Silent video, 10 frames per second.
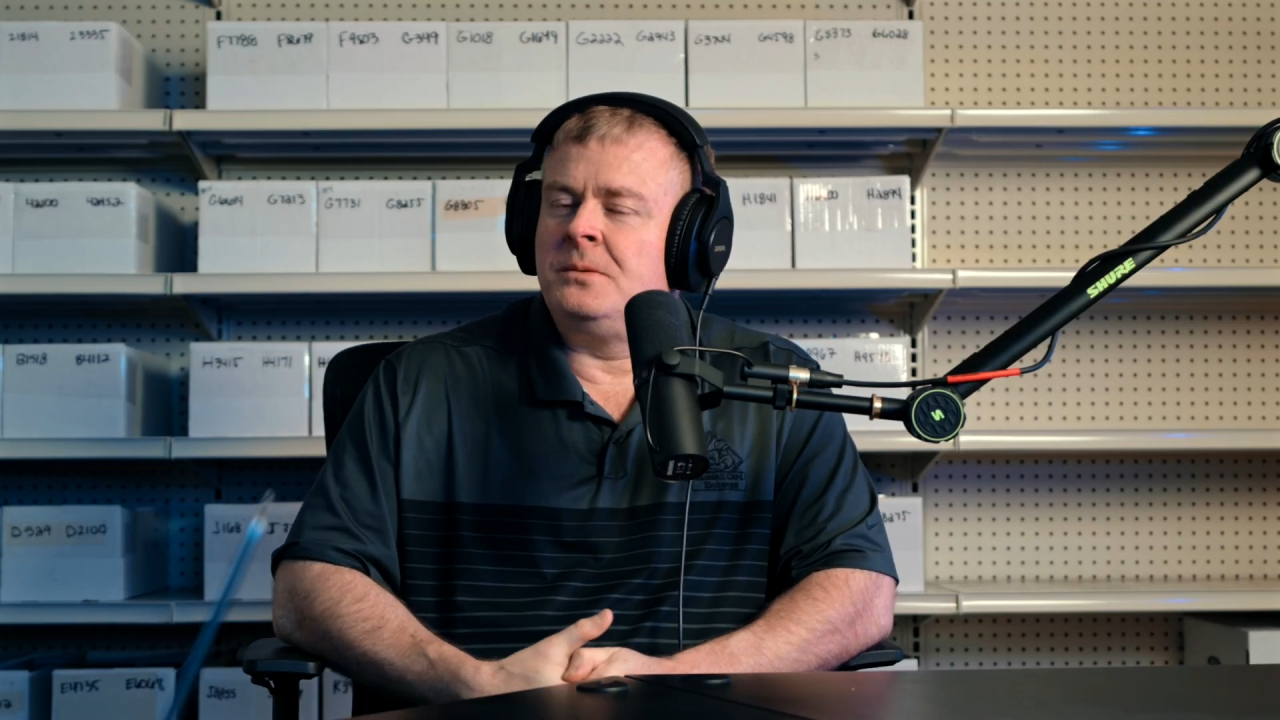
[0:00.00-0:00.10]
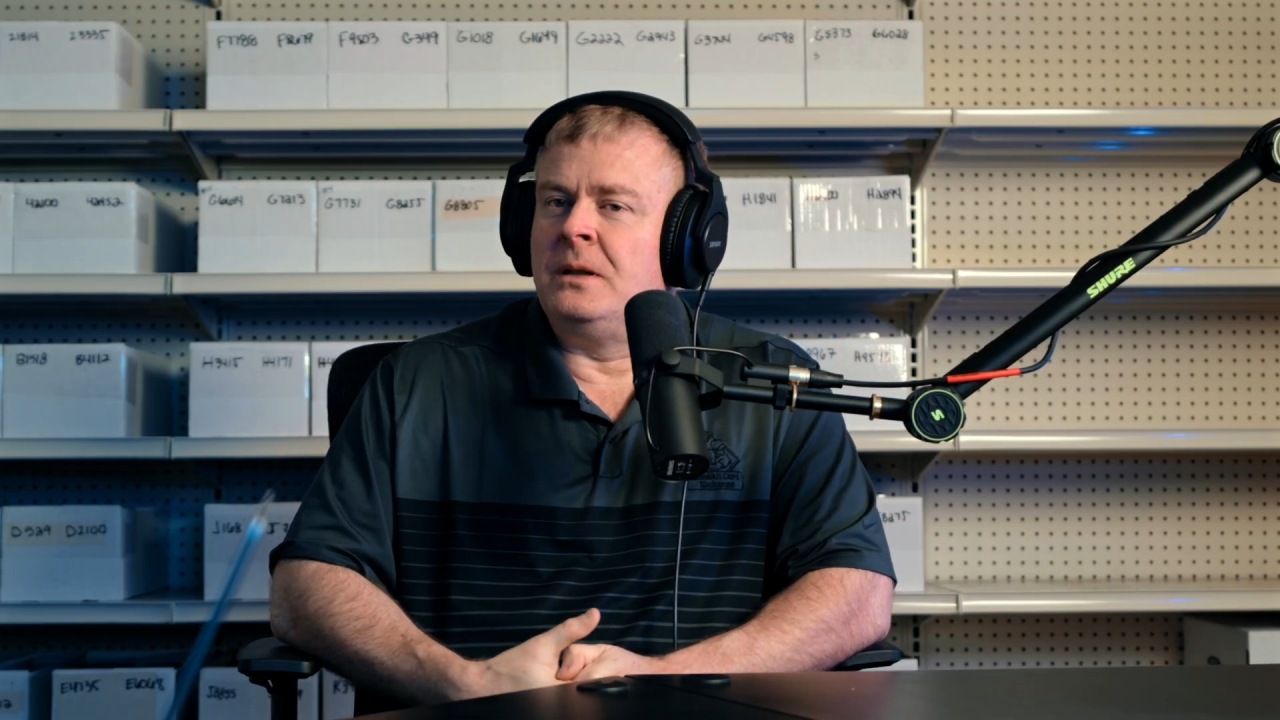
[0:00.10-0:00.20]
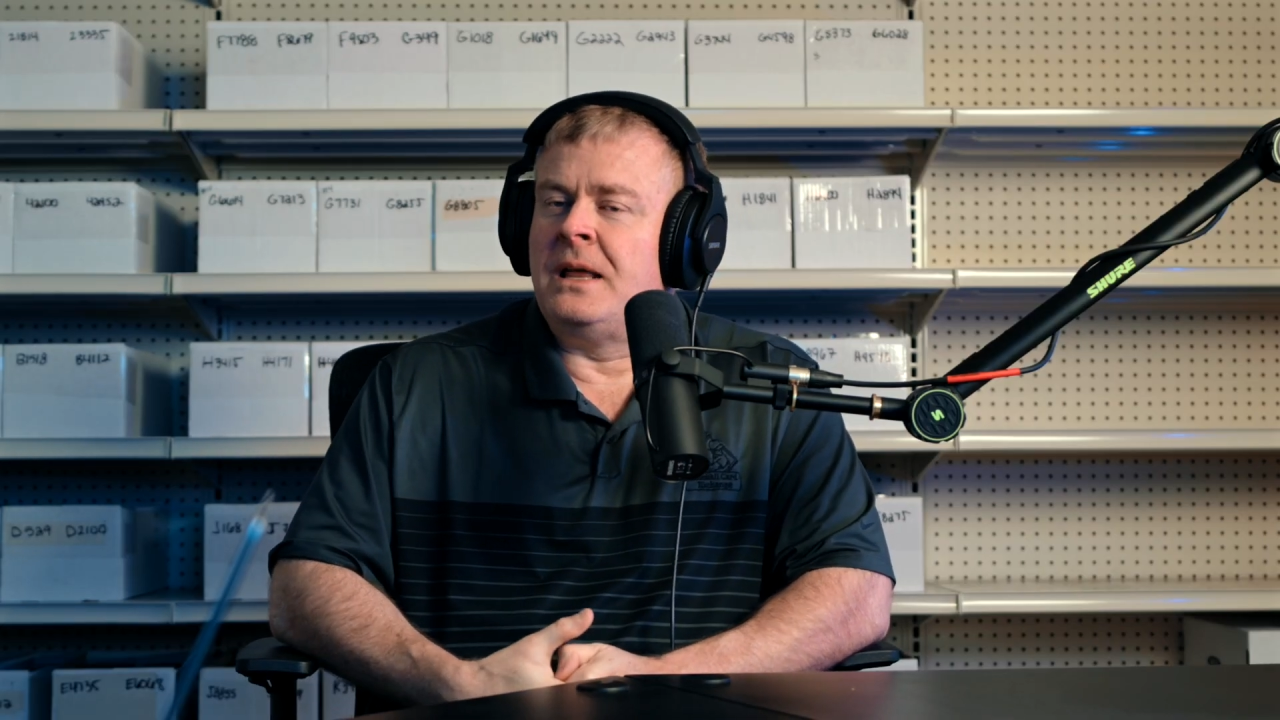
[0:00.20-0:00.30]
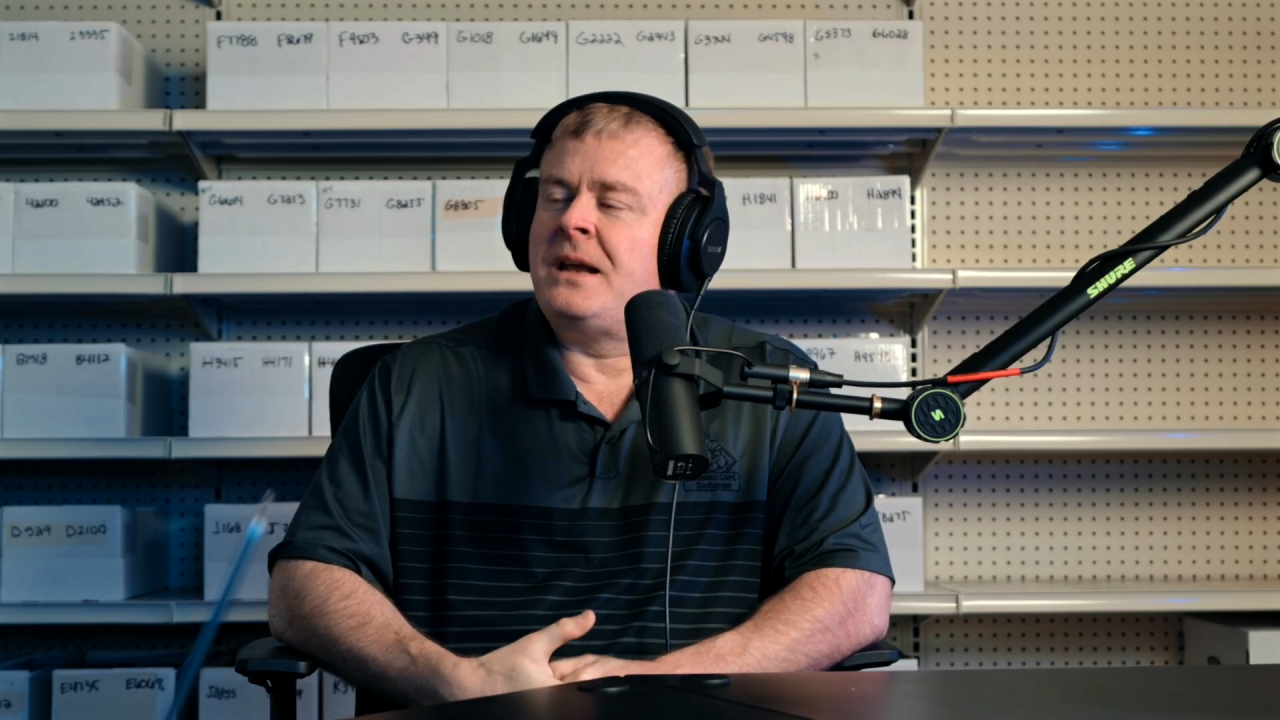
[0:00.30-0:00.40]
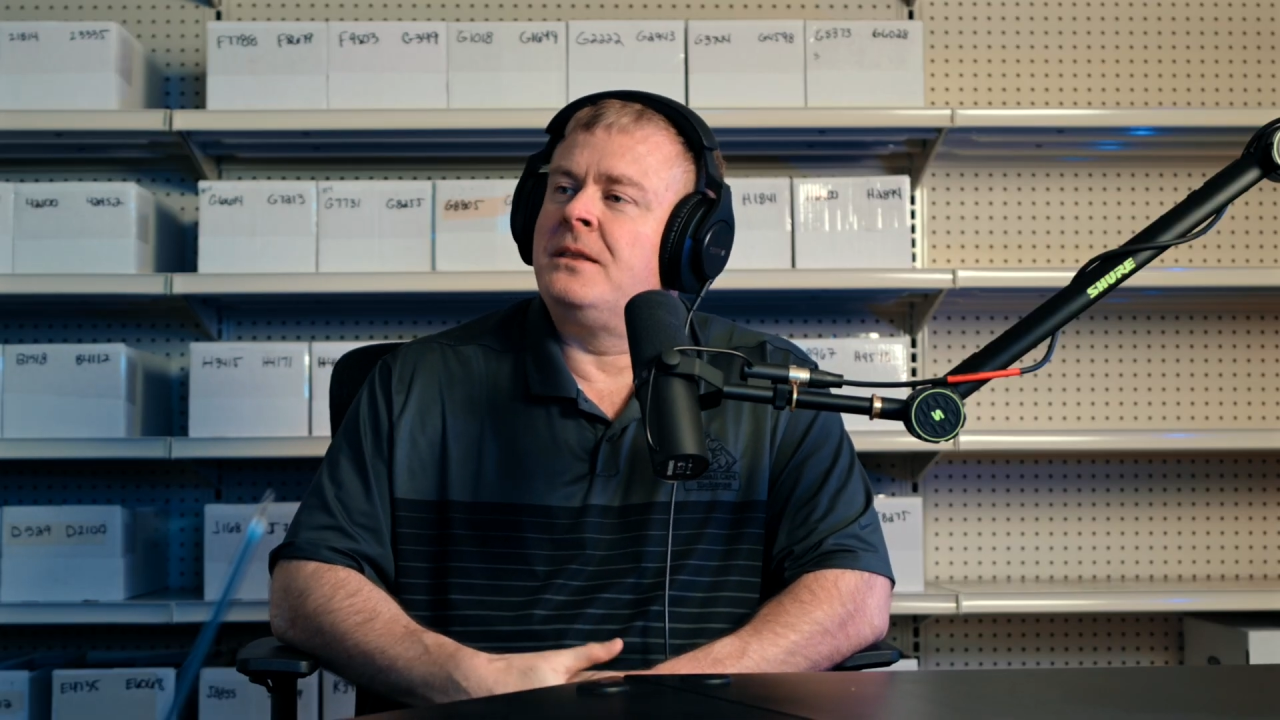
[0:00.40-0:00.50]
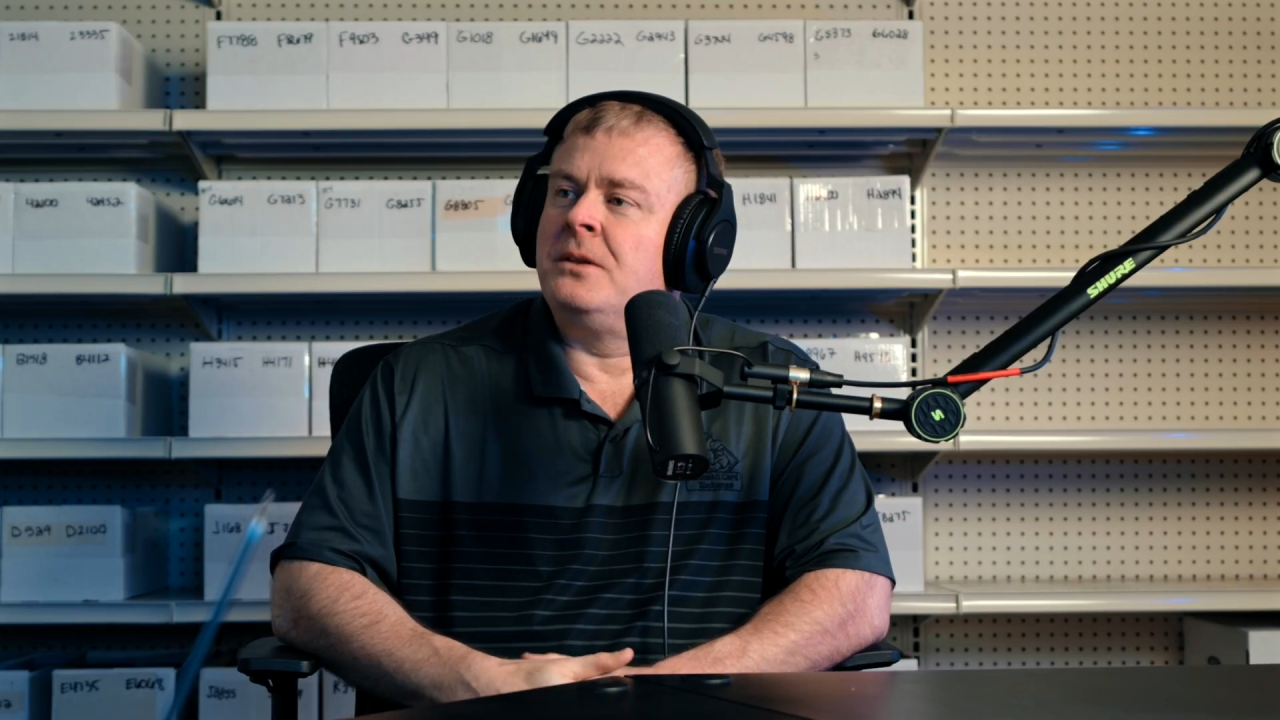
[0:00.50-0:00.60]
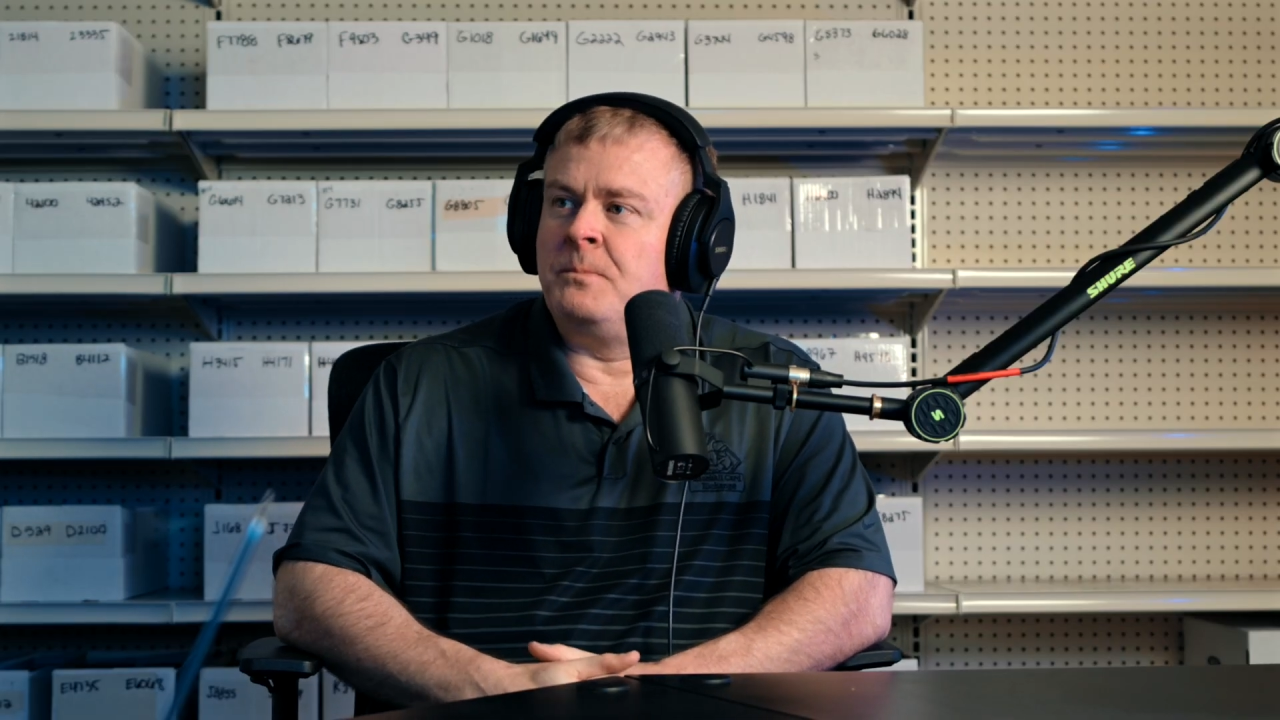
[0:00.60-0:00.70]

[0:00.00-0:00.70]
lot of the